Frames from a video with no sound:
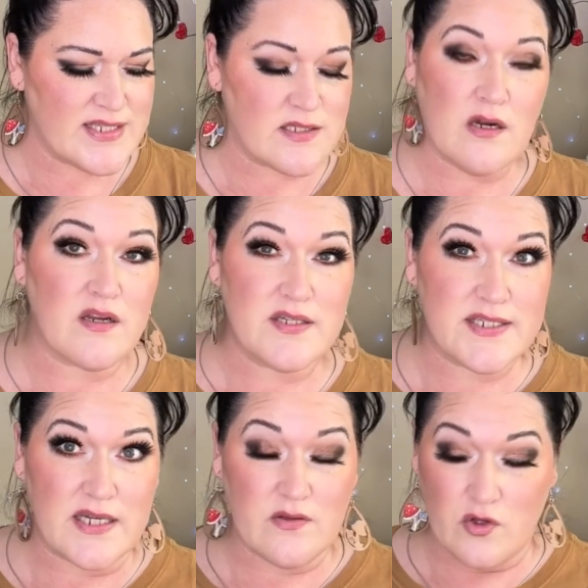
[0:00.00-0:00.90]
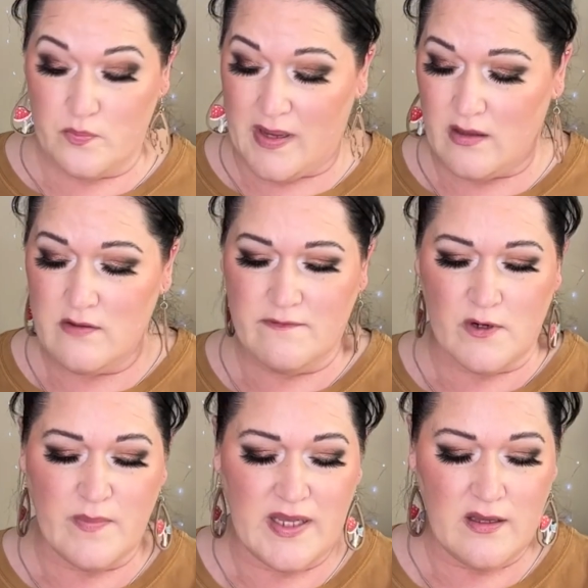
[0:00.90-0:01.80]
not a standalone palette for
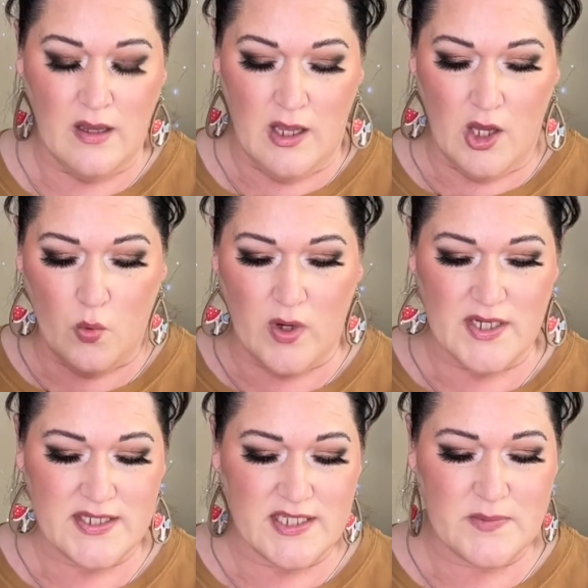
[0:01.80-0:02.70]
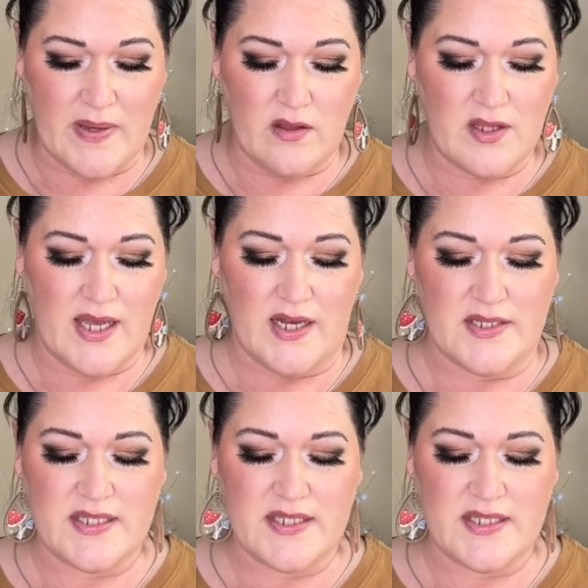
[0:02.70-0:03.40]
me. Whereas this palette has